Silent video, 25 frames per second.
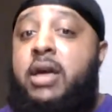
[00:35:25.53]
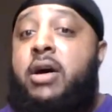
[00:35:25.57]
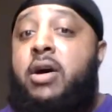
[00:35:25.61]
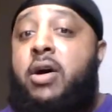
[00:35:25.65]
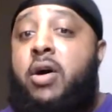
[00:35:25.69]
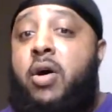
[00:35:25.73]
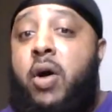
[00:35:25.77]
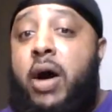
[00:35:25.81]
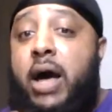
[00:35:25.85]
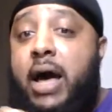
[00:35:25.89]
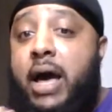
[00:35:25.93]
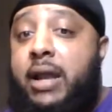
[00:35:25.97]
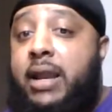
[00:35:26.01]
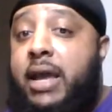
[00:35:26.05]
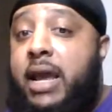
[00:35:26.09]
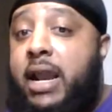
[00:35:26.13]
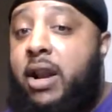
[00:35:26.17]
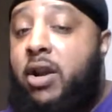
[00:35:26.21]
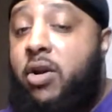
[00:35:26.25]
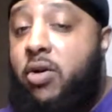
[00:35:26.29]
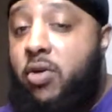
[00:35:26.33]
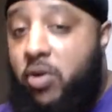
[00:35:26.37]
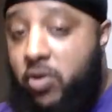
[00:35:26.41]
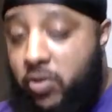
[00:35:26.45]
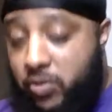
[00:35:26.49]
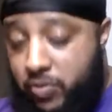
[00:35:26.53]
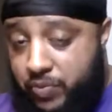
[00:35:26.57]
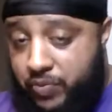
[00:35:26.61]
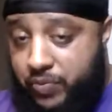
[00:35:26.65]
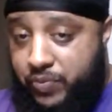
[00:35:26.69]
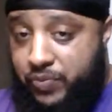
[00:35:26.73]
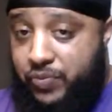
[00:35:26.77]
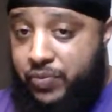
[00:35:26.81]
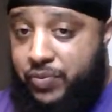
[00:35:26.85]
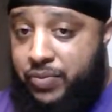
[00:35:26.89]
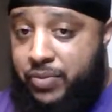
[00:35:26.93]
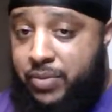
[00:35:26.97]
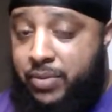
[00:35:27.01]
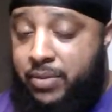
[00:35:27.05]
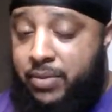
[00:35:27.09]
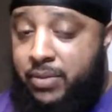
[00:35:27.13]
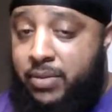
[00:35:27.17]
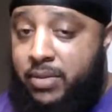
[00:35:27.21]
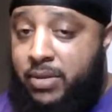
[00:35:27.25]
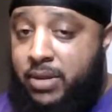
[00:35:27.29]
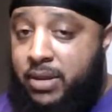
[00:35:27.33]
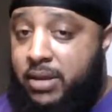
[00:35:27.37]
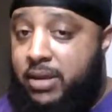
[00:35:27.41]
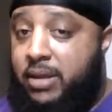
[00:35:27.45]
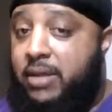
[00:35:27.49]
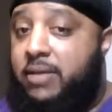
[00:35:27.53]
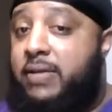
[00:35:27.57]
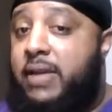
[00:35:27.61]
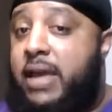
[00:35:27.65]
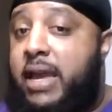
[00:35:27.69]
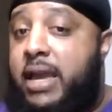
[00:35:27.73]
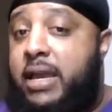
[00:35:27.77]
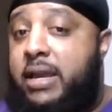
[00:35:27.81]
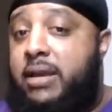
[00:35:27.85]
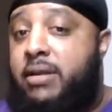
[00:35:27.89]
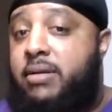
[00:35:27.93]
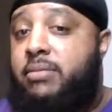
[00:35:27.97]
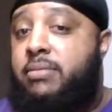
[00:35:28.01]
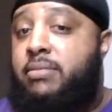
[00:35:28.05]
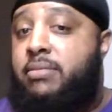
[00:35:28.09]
on how they look, because they